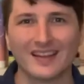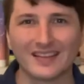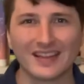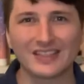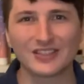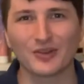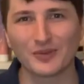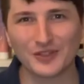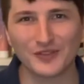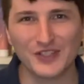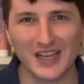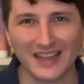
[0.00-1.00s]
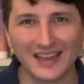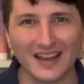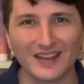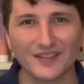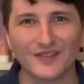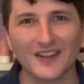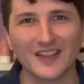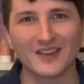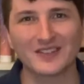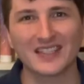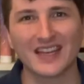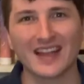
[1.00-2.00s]
Thanks so much for checking out the video
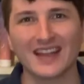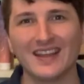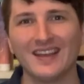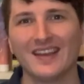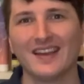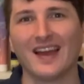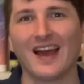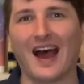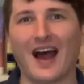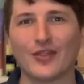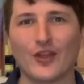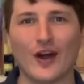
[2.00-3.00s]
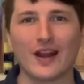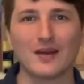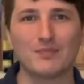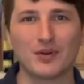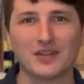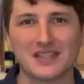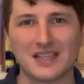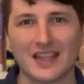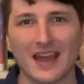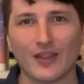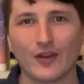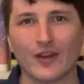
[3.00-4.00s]
today. I thought I'd put
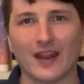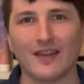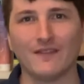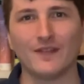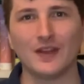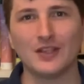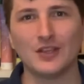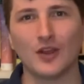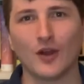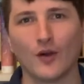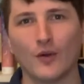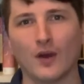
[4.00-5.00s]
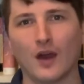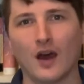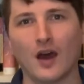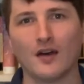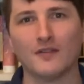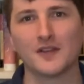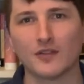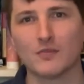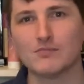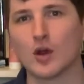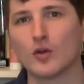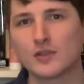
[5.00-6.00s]
together a video of the
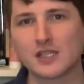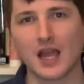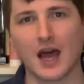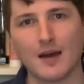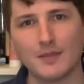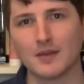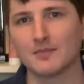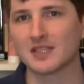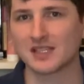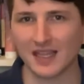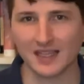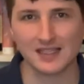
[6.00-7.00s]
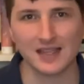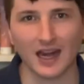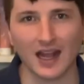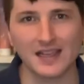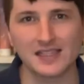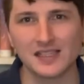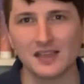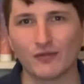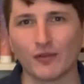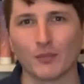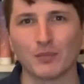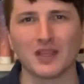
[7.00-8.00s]
most common mistakes that I see
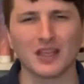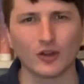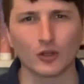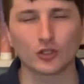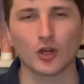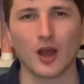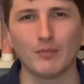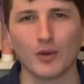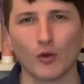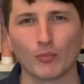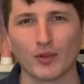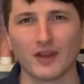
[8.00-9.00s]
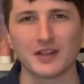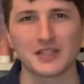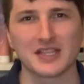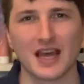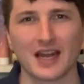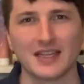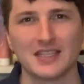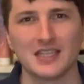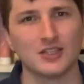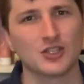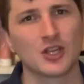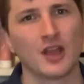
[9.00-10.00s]
from beginner trombone players that I
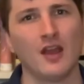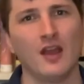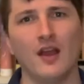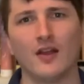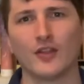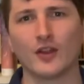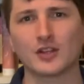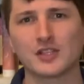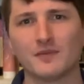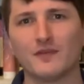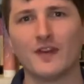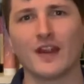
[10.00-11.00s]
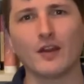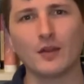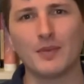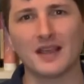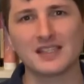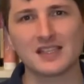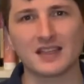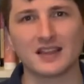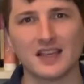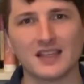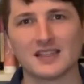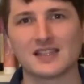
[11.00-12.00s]
teach. There are some very basic
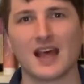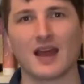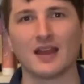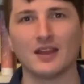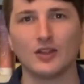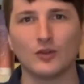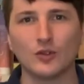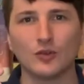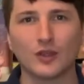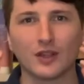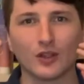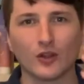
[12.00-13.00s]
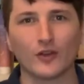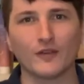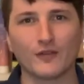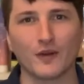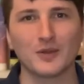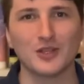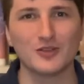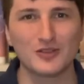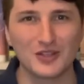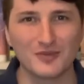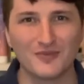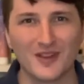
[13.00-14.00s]
things that you can learn from a
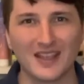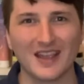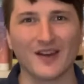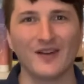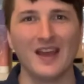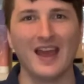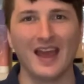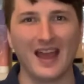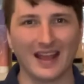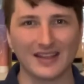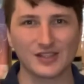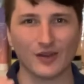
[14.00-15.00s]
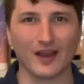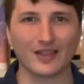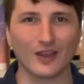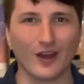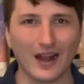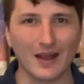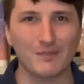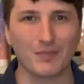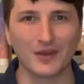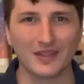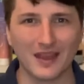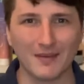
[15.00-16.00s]
YouTube video, and so I thought I'd
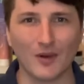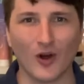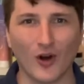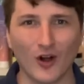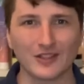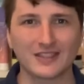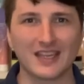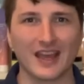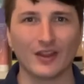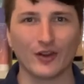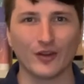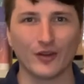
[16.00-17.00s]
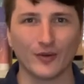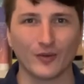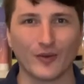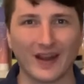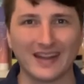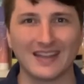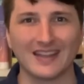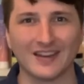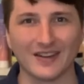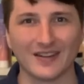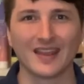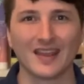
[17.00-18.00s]
put them all together right
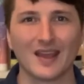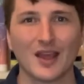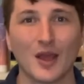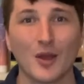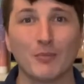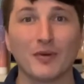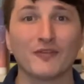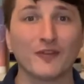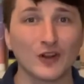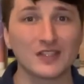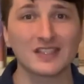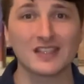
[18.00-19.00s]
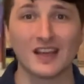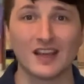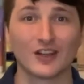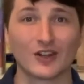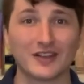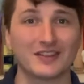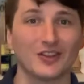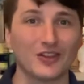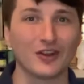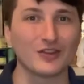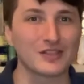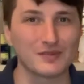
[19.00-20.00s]
here. But first, click the
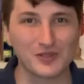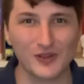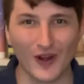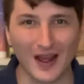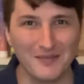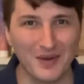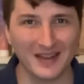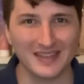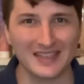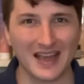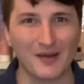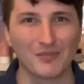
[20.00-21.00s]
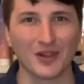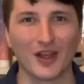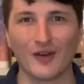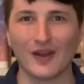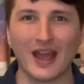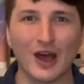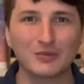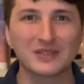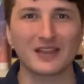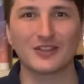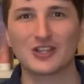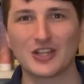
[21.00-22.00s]
little subscribe button down below. It helps
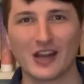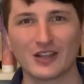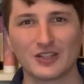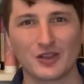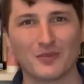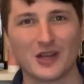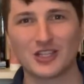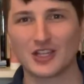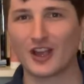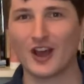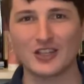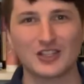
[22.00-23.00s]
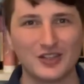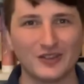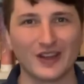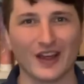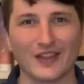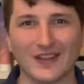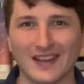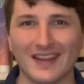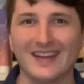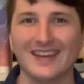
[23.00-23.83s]
out the channel so much, it costs you nothing.